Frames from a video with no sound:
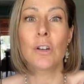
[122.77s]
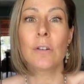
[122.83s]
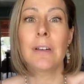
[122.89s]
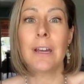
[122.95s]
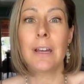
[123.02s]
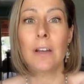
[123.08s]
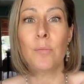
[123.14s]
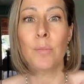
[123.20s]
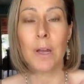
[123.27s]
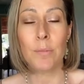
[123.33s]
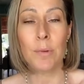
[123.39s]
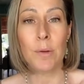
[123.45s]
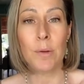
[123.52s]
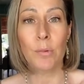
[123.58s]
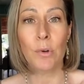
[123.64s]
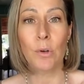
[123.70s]
created by
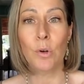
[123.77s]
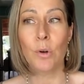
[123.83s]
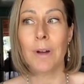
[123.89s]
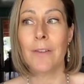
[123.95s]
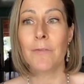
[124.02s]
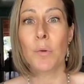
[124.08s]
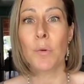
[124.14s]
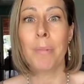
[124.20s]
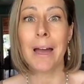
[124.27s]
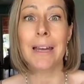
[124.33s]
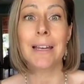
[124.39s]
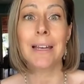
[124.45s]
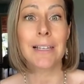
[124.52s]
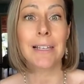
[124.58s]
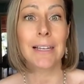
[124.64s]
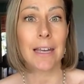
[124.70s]
people who have a
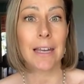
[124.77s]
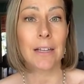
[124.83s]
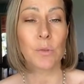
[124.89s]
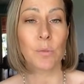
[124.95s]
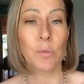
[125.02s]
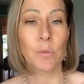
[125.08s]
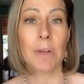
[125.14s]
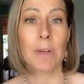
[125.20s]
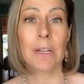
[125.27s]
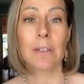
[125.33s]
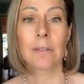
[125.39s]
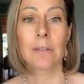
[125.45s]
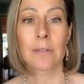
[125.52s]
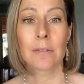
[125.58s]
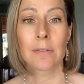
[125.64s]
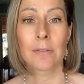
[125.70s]
bias against
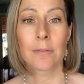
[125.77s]
women.